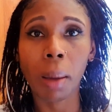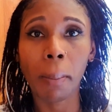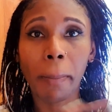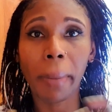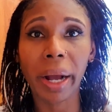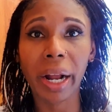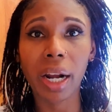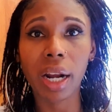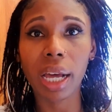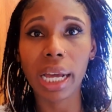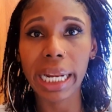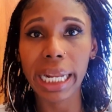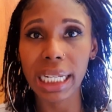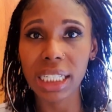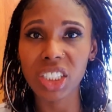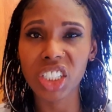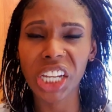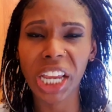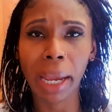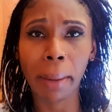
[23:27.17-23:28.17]
My client
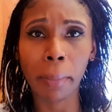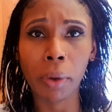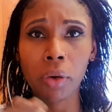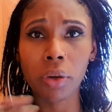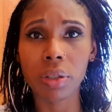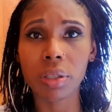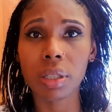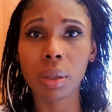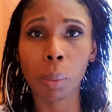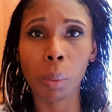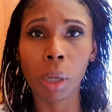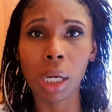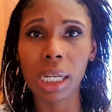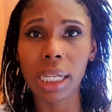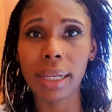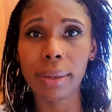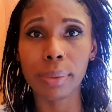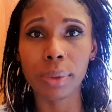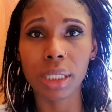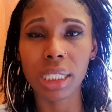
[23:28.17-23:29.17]
actually came across them while
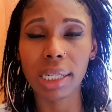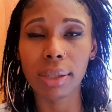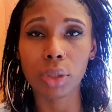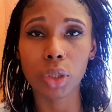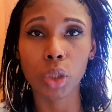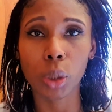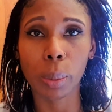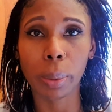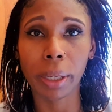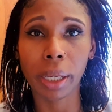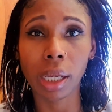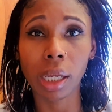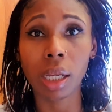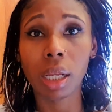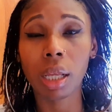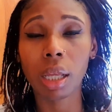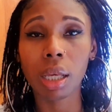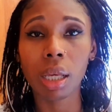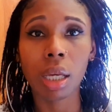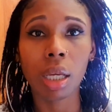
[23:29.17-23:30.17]
he was out shopping,
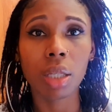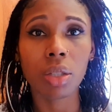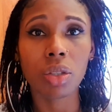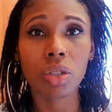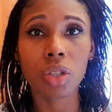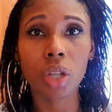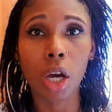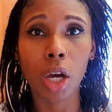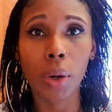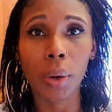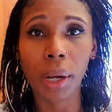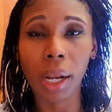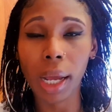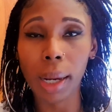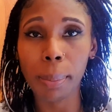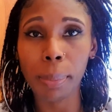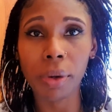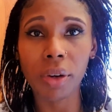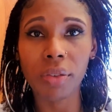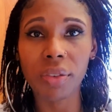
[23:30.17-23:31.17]
and I
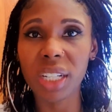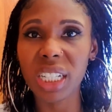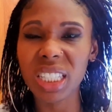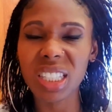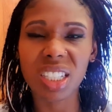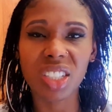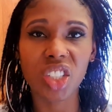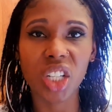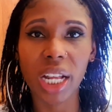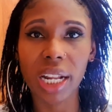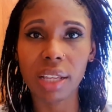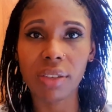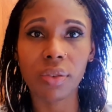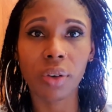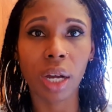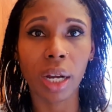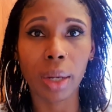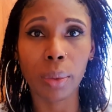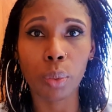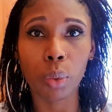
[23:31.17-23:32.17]
approved it and said, yeah, that's
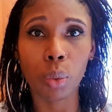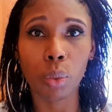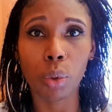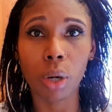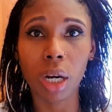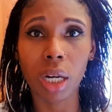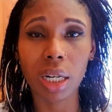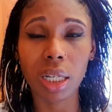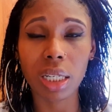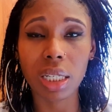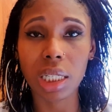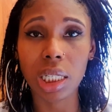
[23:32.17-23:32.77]
fine, it will work.